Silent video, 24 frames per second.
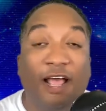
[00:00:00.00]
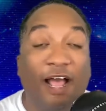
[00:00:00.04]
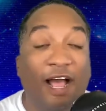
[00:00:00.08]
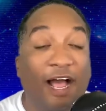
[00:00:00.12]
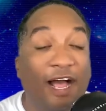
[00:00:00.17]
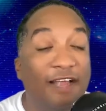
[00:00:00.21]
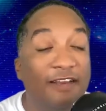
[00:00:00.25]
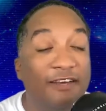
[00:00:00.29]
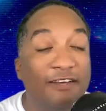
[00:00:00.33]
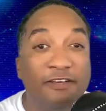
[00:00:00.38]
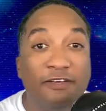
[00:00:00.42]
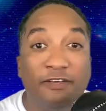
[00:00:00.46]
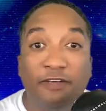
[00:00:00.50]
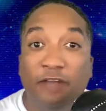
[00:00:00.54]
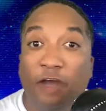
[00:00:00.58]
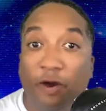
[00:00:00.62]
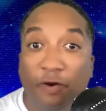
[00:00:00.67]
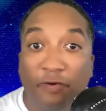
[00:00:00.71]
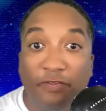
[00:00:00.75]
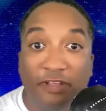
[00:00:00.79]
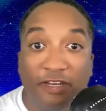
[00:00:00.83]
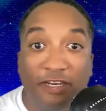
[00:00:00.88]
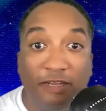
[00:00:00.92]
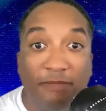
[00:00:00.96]
I
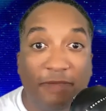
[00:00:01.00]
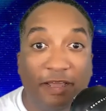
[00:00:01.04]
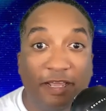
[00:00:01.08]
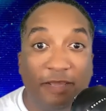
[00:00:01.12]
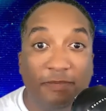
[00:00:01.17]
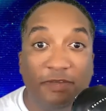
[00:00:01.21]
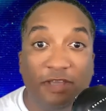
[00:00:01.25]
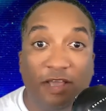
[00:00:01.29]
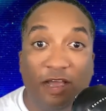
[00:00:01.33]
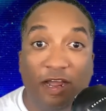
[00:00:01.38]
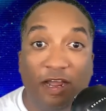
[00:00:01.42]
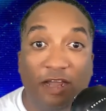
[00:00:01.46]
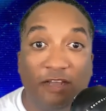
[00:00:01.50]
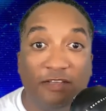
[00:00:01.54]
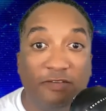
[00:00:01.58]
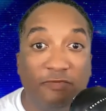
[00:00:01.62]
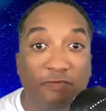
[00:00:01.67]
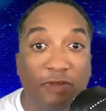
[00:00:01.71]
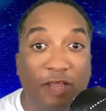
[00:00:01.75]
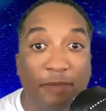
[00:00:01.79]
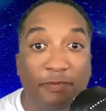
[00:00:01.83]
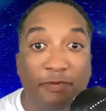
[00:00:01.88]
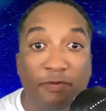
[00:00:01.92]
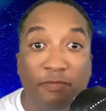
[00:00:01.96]
know that it might be hard to
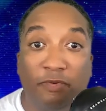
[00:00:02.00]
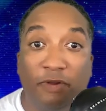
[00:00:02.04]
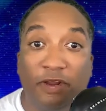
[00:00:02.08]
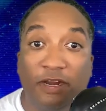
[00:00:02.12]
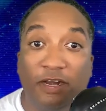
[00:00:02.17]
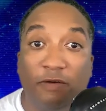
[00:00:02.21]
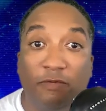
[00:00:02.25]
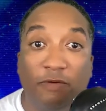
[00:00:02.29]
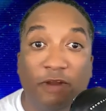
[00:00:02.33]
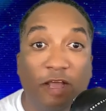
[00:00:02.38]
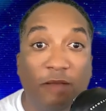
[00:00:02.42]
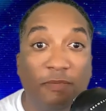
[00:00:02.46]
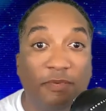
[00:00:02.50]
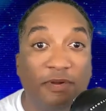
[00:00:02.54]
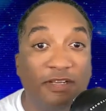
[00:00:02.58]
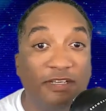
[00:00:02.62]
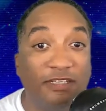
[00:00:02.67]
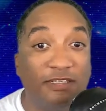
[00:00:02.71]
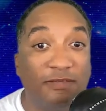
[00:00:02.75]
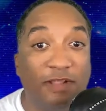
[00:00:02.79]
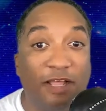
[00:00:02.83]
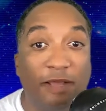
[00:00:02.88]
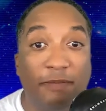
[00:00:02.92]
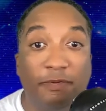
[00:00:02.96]
wrap your brain around
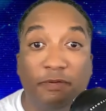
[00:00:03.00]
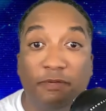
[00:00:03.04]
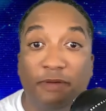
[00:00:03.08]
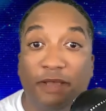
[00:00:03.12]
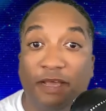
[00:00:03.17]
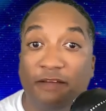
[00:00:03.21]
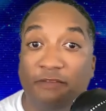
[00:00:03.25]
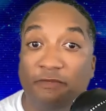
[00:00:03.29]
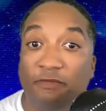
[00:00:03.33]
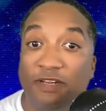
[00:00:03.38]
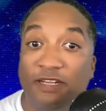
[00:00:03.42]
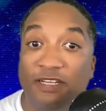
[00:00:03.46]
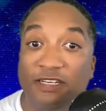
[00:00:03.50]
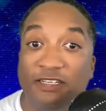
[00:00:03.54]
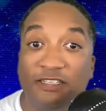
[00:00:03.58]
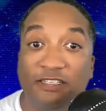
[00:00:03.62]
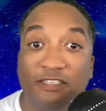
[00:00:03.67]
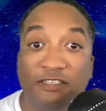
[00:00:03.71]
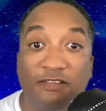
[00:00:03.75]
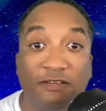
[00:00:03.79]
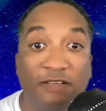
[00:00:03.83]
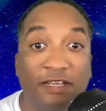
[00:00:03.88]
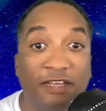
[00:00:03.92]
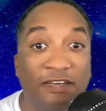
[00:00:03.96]
because a lot of people have
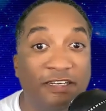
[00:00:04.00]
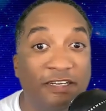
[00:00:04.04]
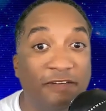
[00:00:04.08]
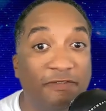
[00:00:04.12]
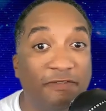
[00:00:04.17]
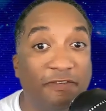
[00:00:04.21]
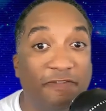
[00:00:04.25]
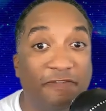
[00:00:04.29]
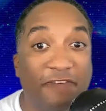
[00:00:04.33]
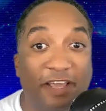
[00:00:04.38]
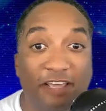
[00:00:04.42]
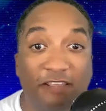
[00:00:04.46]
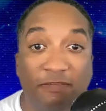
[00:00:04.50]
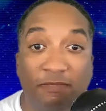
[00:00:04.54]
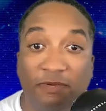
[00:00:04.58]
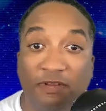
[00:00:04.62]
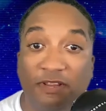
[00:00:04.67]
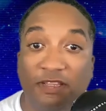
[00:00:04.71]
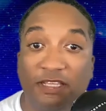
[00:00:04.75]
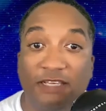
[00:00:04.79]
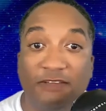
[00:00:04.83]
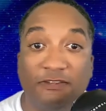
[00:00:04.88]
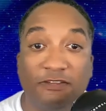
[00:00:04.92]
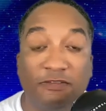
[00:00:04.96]
religious and different faith
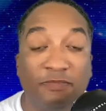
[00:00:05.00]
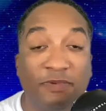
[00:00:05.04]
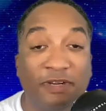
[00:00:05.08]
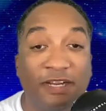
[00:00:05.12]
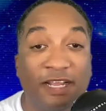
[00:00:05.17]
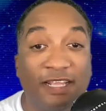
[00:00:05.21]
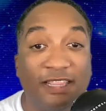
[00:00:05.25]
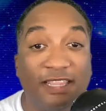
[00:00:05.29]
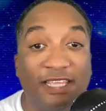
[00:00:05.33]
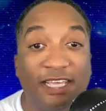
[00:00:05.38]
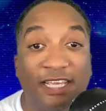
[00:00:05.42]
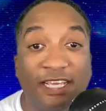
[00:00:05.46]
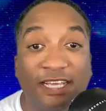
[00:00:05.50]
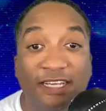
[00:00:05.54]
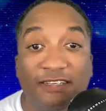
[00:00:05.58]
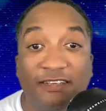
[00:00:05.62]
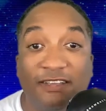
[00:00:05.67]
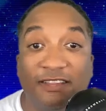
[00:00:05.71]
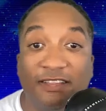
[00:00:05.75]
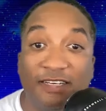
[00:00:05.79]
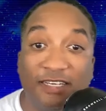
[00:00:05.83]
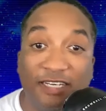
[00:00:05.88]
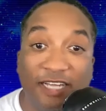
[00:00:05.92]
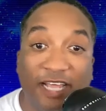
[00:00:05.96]
beliefs, but at the end
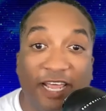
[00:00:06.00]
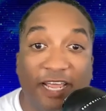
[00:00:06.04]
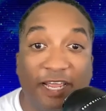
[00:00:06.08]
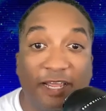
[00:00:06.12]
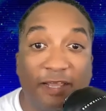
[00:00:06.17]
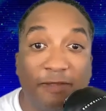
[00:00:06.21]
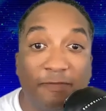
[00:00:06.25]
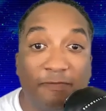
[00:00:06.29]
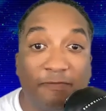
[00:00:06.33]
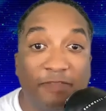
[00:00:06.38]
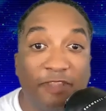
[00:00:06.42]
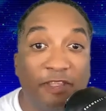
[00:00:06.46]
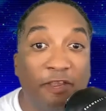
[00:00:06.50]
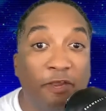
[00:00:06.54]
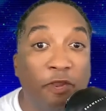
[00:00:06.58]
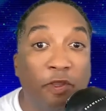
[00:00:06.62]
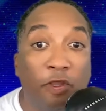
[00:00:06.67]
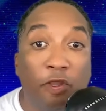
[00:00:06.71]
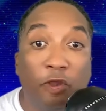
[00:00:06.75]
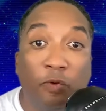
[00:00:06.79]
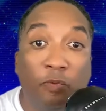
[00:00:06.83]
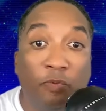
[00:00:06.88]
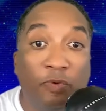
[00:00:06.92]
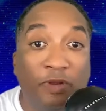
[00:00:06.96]
of the day,
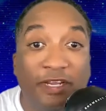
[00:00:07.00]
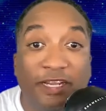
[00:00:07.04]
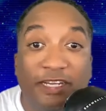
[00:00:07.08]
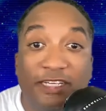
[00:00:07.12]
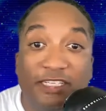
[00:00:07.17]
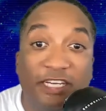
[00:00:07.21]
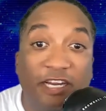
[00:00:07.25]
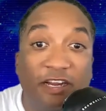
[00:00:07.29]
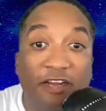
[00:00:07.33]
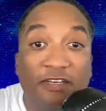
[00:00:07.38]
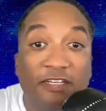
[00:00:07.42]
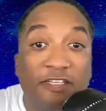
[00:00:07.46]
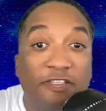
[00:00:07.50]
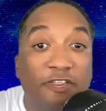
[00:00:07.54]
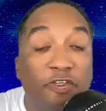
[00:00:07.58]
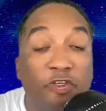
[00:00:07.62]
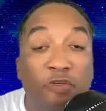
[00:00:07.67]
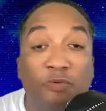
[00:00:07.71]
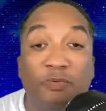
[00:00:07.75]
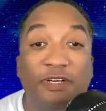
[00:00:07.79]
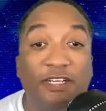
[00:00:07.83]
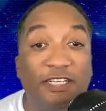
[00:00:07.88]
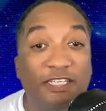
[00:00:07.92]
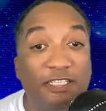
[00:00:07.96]
we sharing this
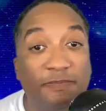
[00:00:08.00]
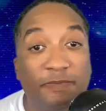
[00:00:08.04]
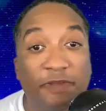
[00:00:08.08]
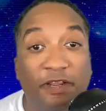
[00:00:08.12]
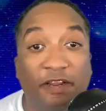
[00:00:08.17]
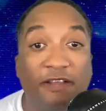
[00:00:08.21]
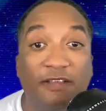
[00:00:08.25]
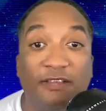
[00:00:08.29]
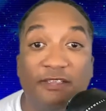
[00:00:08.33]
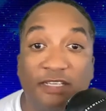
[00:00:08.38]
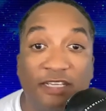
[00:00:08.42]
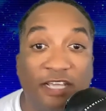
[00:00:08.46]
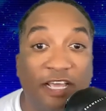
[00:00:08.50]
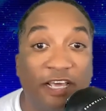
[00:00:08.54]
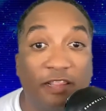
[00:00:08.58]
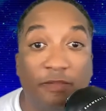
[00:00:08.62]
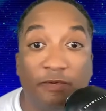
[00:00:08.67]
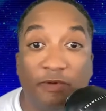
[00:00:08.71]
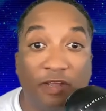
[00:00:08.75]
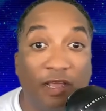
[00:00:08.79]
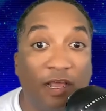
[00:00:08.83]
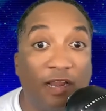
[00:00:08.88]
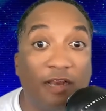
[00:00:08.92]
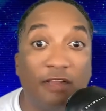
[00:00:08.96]
human experience
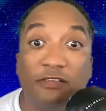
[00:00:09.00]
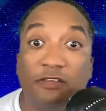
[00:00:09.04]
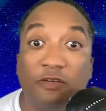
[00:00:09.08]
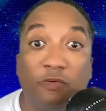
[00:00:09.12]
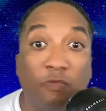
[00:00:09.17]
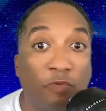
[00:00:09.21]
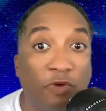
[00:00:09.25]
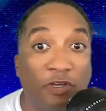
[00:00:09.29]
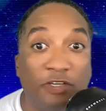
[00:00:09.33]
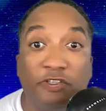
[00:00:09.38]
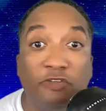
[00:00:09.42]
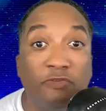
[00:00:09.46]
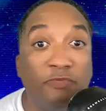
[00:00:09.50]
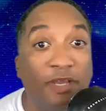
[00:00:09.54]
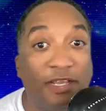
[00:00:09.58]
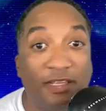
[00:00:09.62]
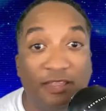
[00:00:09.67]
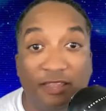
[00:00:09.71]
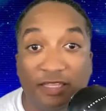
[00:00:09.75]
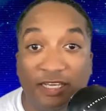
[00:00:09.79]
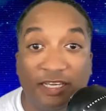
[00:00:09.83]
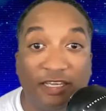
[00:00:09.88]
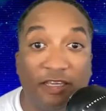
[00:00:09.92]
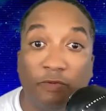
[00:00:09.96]
together, regardless of what you may
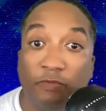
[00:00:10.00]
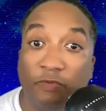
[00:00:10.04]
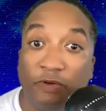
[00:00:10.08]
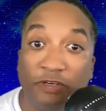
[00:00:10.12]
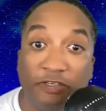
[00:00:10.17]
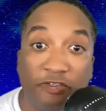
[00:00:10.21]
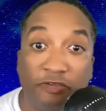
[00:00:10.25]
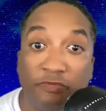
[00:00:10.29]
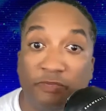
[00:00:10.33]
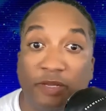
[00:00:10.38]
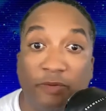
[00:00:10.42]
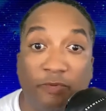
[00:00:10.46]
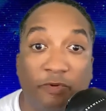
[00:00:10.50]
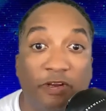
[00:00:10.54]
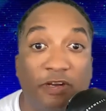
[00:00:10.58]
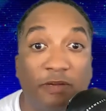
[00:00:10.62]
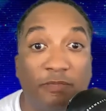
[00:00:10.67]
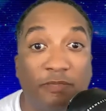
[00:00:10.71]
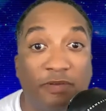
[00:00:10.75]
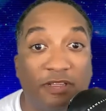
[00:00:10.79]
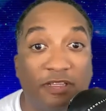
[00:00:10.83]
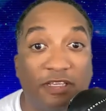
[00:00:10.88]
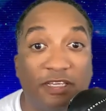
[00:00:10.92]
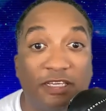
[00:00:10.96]
think and what you may want
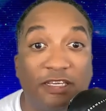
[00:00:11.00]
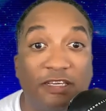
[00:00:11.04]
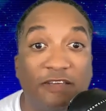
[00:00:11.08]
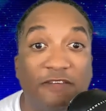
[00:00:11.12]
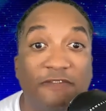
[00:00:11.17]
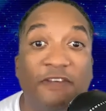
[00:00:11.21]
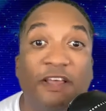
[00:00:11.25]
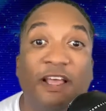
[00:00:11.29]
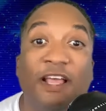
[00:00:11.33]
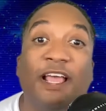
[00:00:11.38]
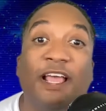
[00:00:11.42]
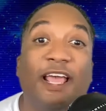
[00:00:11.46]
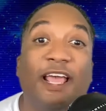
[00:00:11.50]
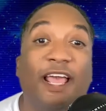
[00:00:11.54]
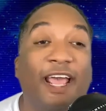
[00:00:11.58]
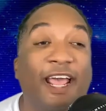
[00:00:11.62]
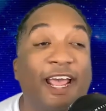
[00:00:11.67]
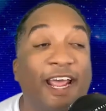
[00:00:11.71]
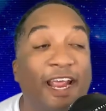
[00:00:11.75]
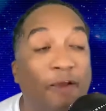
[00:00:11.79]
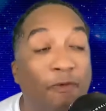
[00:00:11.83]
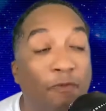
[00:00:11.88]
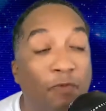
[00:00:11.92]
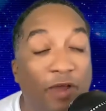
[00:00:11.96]
to believe.
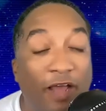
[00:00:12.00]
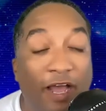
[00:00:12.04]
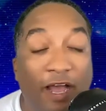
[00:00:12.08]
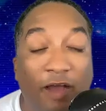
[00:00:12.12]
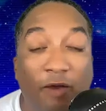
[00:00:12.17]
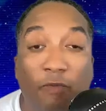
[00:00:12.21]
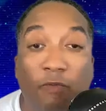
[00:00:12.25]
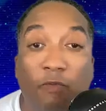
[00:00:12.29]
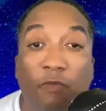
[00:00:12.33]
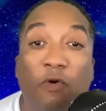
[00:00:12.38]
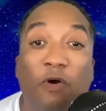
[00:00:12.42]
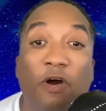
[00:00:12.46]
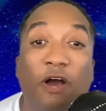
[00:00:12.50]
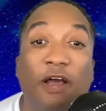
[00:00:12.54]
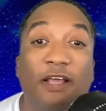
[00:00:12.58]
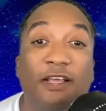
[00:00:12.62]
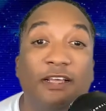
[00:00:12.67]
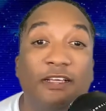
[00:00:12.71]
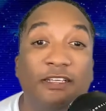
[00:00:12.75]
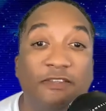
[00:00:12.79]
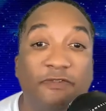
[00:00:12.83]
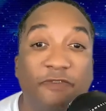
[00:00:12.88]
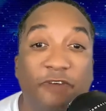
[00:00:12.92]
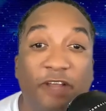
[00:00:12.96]
And what I want
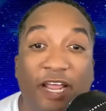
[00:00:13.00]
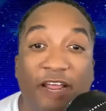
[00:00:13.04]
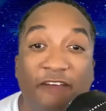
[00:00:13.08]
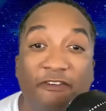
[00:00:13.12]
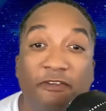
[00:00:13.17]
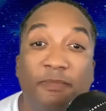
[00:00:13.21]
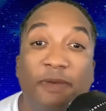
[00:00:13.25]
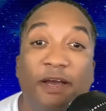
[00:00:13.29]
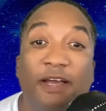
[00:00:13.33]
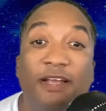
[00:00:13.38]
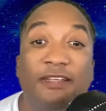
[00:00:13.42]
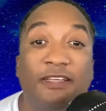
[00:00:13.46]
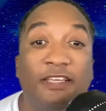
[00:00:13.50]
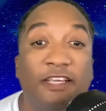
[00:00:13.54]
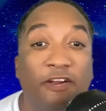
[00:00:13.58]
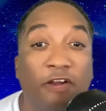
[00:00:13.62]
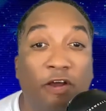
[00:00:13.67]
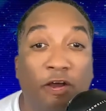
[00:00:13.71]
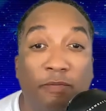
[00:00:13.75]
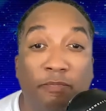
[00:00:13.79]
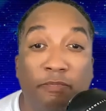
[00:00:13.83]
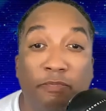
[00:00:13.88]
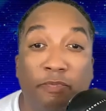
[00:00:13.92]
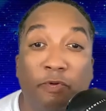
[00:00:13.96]
is for everybody to get
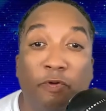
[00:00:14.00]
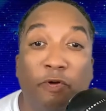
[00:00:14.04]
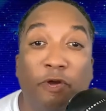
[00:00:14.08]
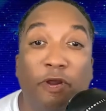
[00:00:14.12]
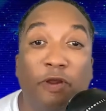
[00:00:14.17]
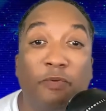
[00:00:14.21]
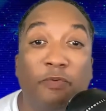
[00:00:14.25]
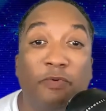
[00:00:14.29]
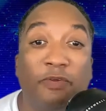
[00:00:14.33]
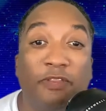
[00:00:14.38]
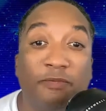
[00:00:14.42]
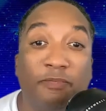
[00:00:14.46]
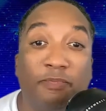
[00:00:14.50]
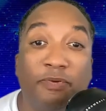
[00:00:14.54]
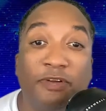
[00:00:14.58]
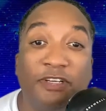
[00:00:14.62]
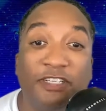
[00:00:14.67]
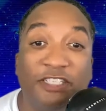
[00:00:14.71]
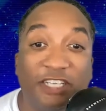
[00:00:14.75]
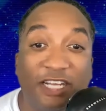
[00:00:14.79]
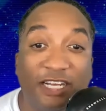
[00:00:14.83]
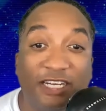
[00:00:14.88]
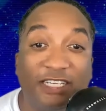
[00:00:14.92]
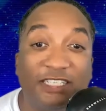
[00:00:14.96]
on board with the
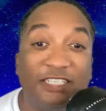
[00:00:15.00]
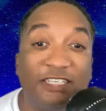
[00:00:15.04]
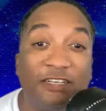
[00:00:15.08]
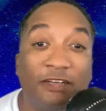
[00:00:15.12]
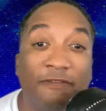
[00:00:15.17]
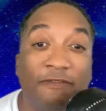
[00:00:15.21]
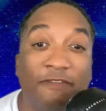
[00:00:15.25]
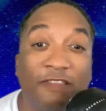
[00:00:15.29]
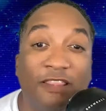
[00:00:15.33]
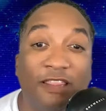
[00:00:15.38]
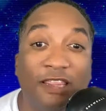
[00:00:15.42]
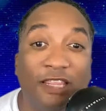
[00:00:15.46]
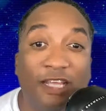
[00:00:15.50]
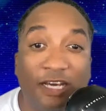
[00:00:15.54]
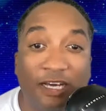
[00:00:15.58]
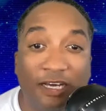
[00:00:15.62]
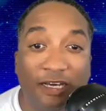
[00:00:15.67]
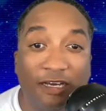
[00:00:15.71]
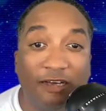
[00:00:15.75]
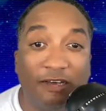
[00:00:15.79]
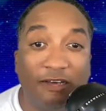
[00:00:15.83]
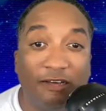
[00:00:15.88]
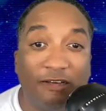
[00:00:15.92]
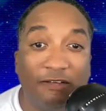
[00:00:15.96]
projection of
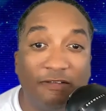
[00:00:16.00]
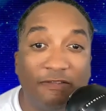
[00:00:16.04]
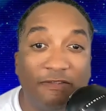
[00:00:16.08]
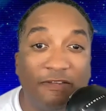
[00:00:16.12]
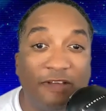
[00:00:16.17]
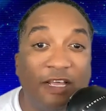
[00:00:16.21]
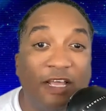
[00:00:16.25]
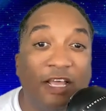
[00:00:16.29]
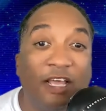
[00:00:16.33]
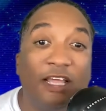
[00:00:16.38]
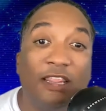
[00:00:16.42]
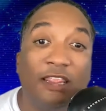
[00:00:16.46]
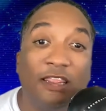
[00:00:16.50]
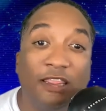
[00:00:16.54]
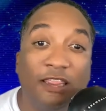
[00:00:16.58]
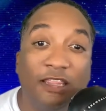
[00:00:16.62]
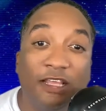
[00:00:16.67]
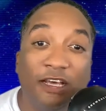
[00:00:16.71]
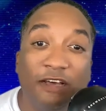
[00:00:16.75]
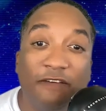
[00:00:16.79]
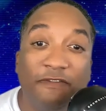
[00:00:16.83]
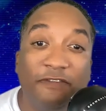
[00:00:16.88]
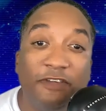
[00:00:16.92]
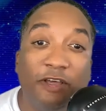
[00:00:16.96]
love.
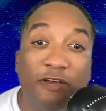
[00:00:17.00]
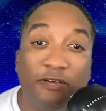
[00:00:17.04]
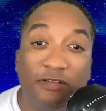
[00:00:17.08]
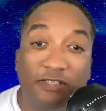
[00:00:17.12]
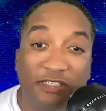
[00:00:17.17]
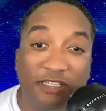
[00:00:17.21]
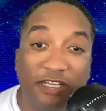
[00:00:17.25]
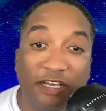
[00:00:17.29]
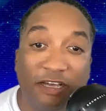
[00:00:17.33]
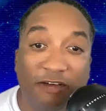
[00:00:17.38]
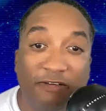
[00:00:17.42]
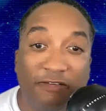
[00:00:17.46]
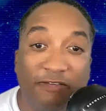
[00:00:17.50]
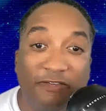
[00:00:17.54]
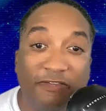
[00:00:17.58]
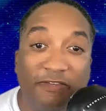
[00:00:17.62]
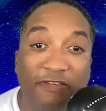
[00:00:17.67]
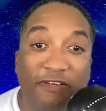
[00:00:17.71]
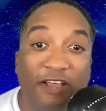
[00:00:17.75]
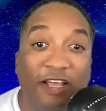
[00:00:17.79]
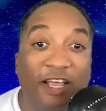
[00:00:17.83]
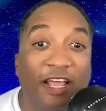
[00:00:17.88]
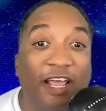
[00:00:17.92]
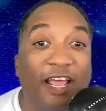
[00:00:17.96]
Love yourself
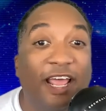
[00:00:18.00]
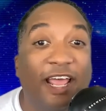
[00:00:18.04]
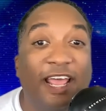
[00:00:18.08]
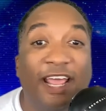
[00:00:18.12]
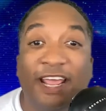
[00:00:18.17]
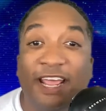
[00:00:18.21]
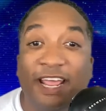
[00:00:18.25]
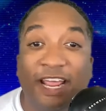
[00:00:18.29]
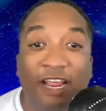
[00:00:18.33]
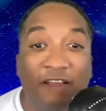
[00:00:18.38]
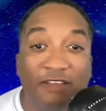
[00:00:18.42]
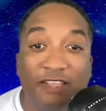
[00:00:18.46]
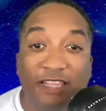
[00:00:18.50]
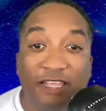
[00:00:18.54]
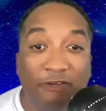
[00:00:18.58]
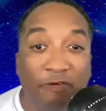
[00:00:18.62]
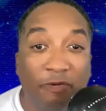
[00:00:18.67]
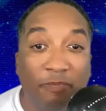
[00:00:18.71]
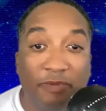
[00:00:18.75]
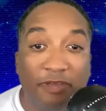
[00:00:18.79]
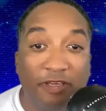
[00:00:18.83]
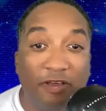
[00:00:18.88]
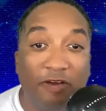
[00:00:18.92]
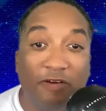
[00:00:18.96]
and everything
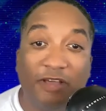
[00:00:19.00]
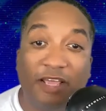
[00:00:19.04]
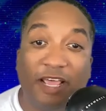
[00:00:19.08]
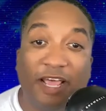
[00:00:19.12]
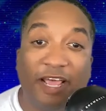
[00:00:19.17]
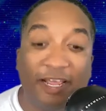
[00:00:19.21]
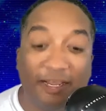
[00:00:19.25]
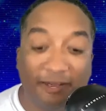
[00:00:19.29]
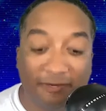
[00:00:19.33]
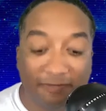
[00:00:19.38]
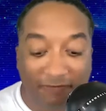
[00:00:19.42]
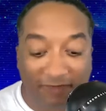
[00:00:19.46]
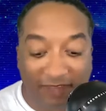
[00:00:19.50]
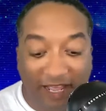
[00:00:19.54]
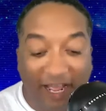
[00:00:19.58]
will be okay.